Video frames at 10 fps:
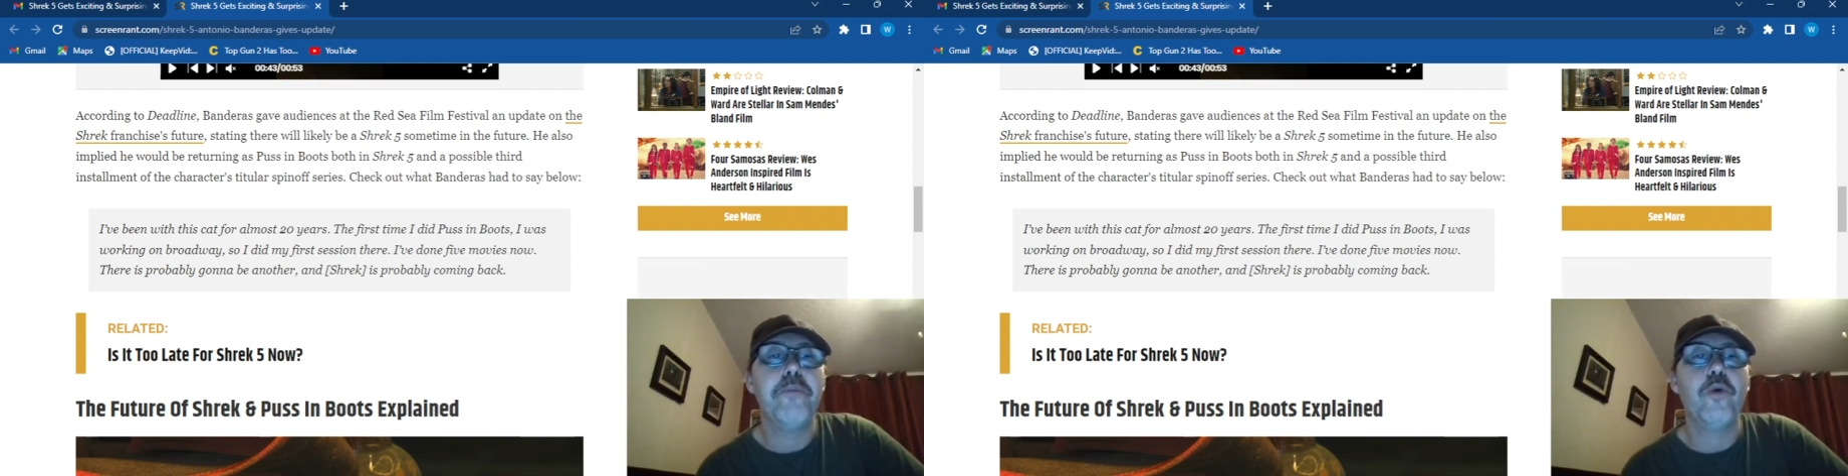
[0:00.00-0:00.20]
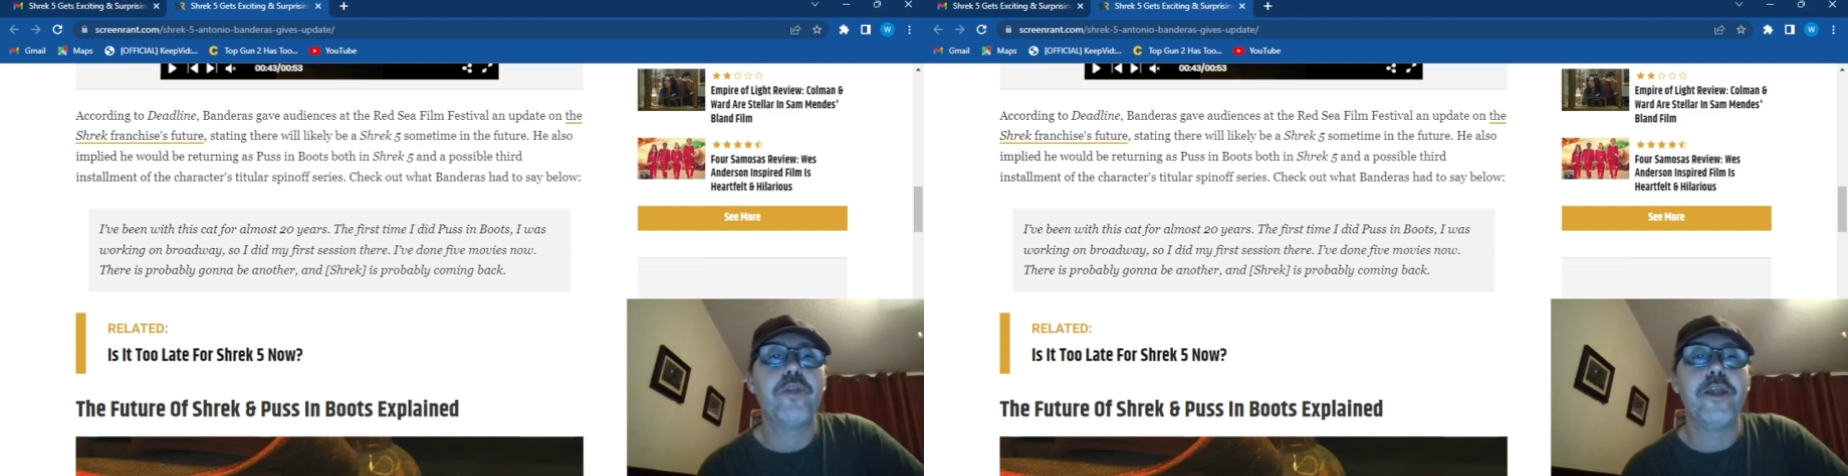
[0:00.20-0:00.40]

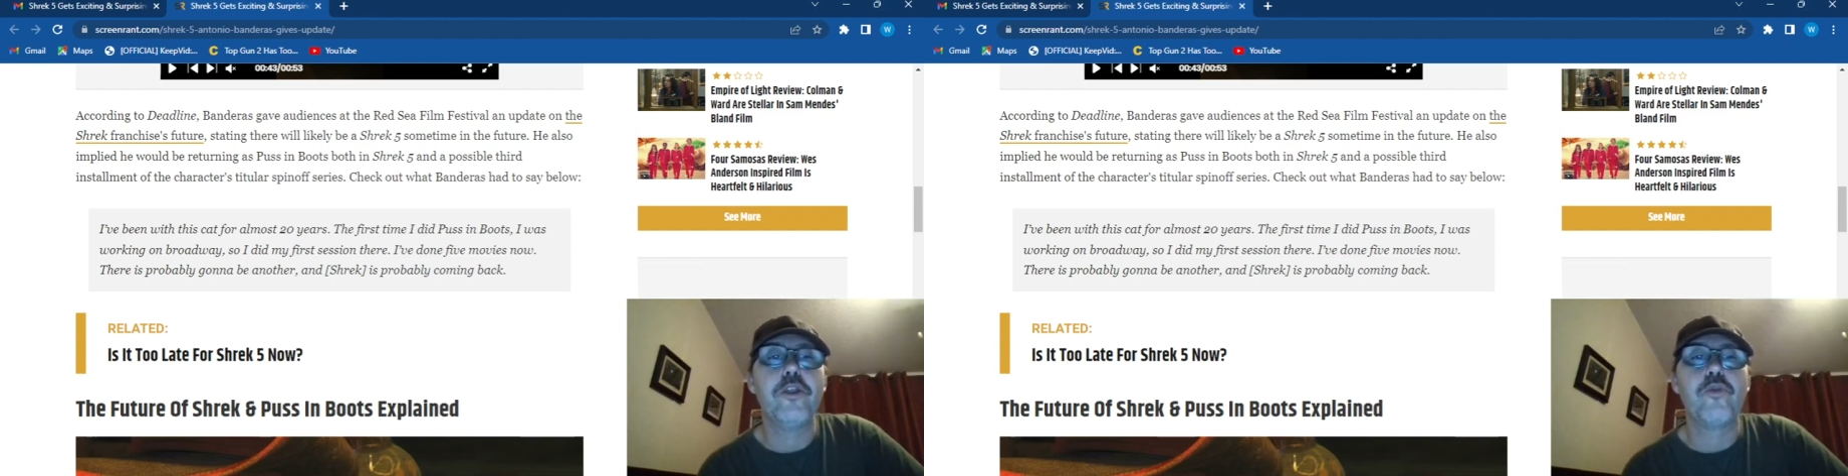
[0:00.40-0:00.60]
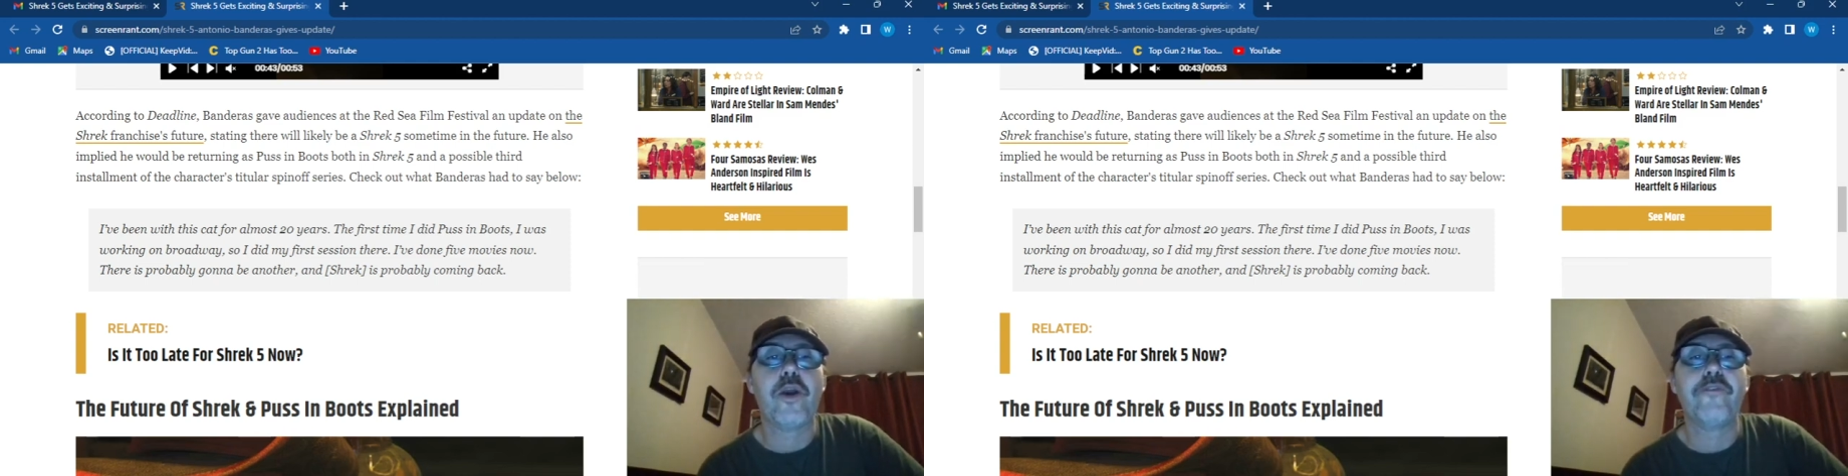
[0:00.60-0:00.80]
both
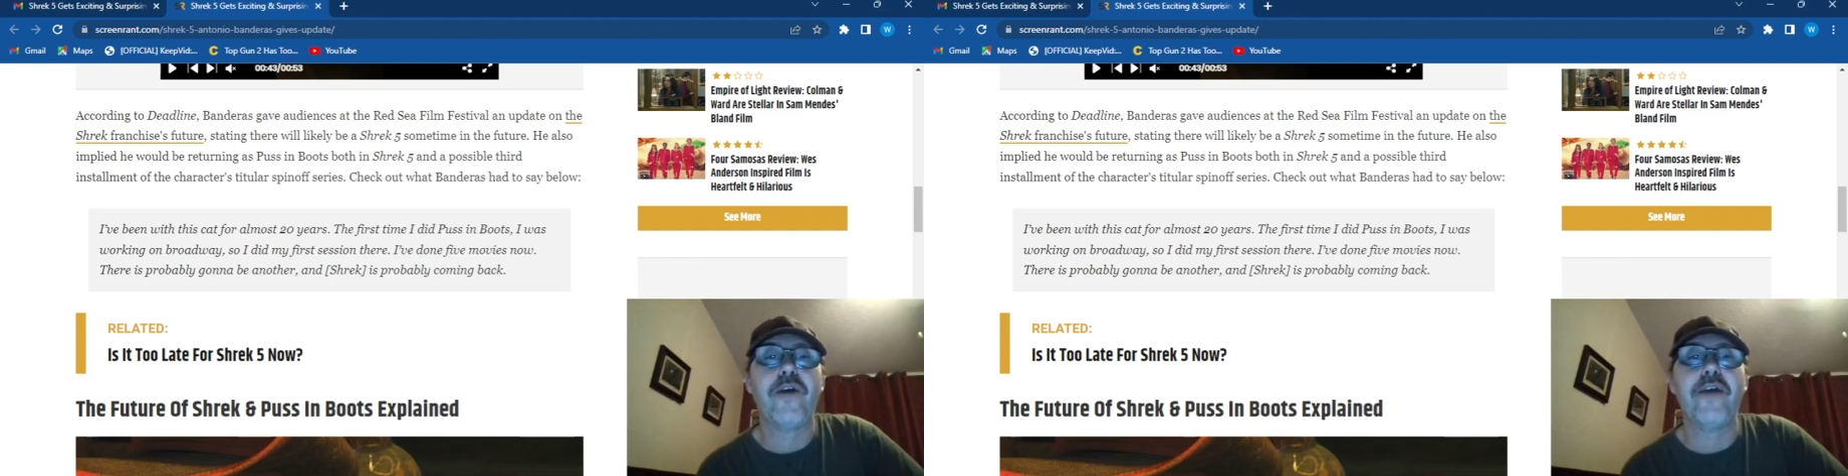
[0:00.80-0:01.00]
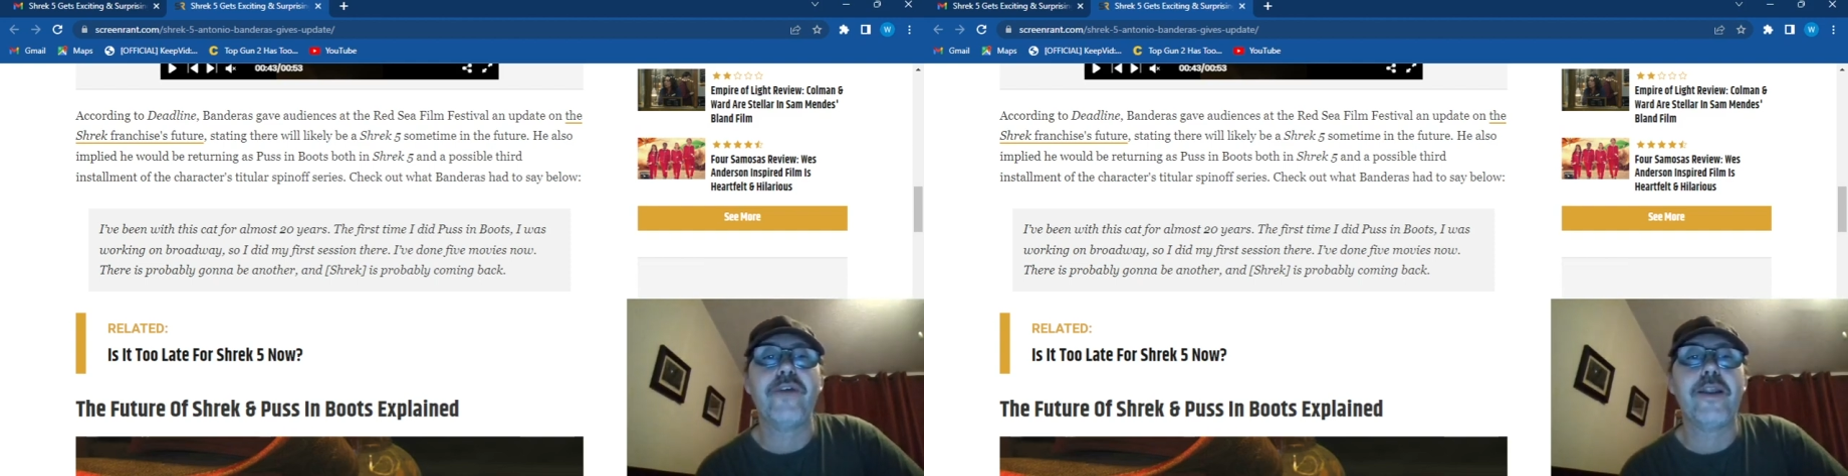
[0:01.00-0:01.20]
in Shrek
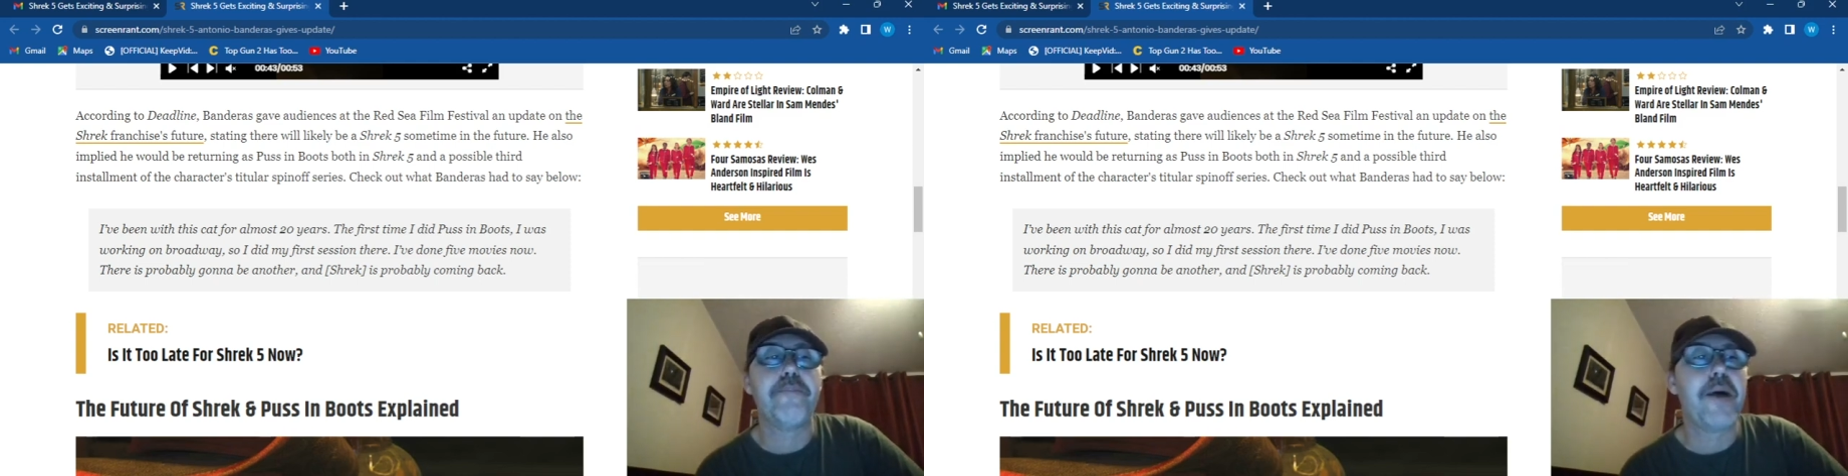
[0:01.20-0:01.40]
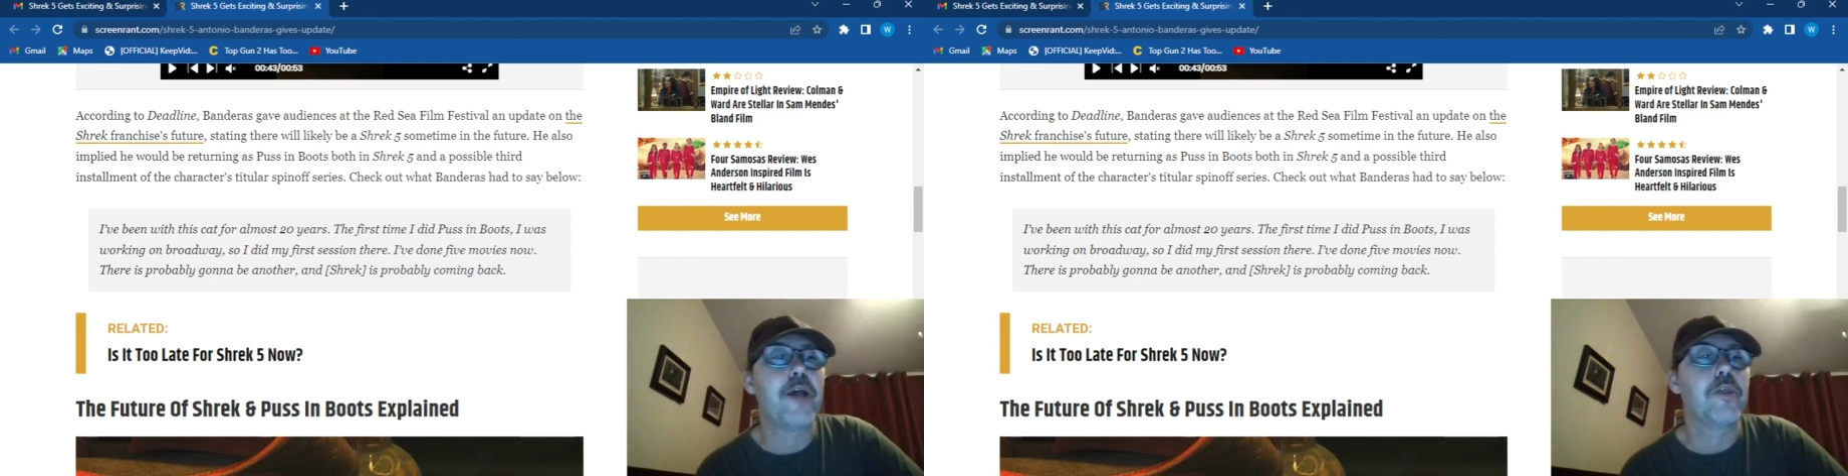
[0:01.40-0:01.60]
5 and
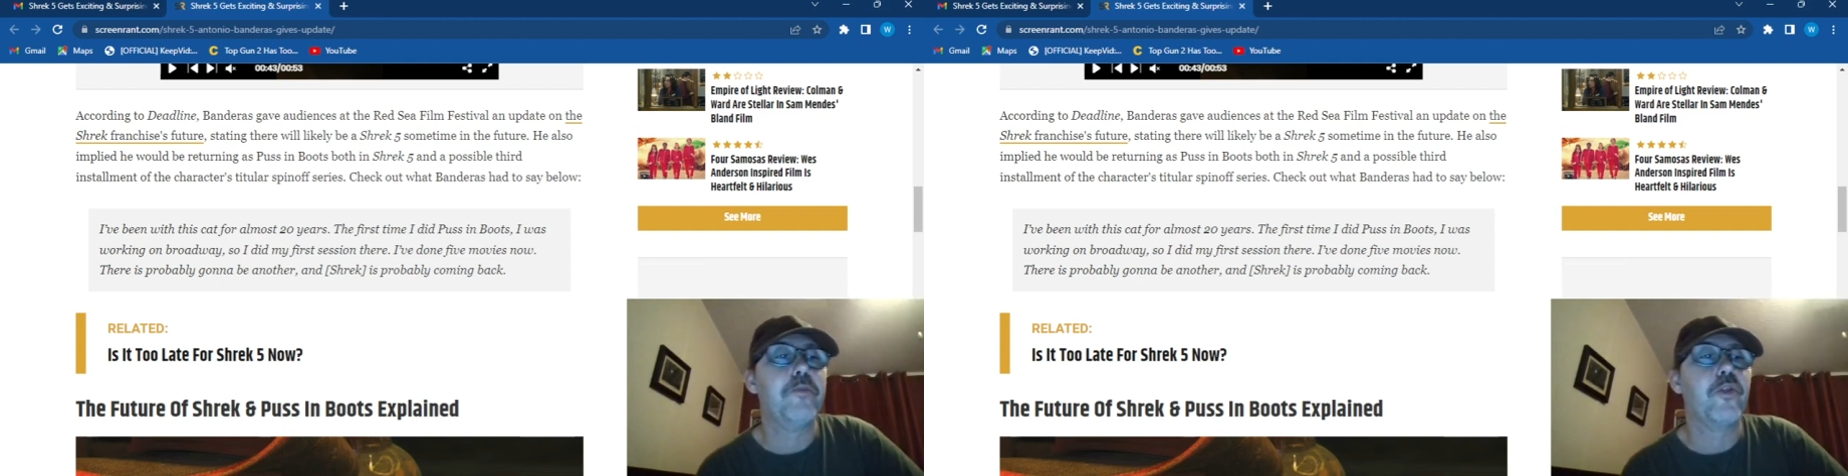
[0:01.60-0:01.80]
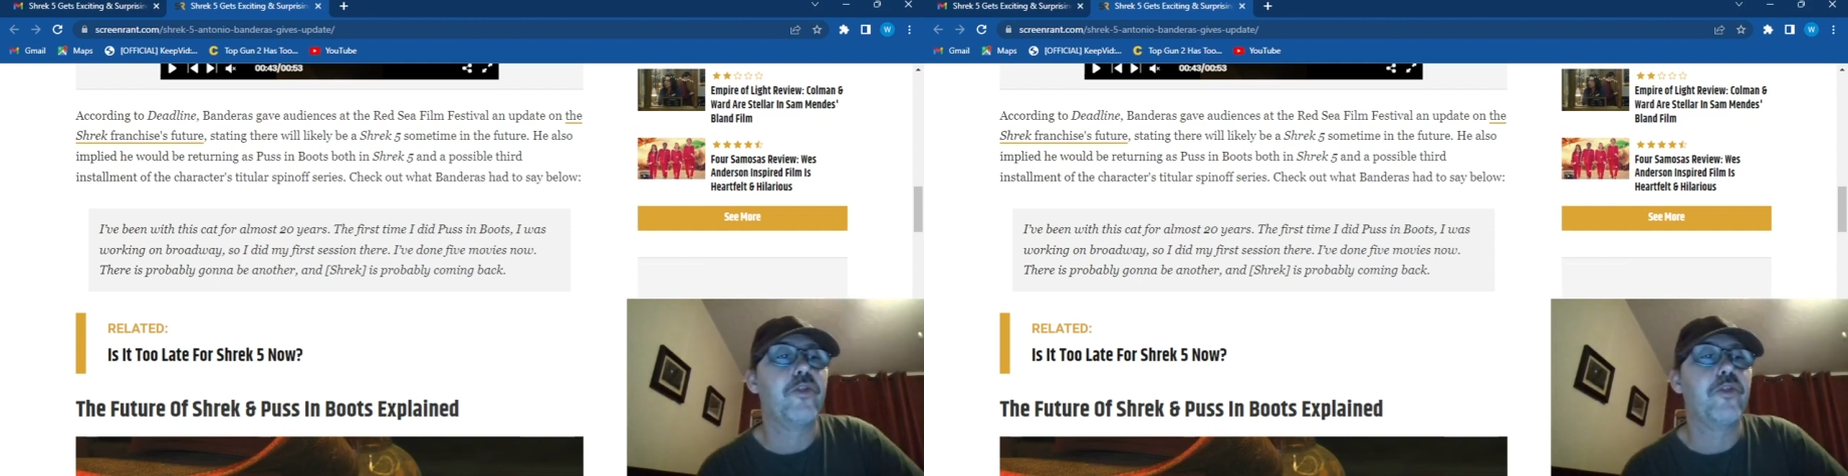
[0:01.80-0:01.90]
a possible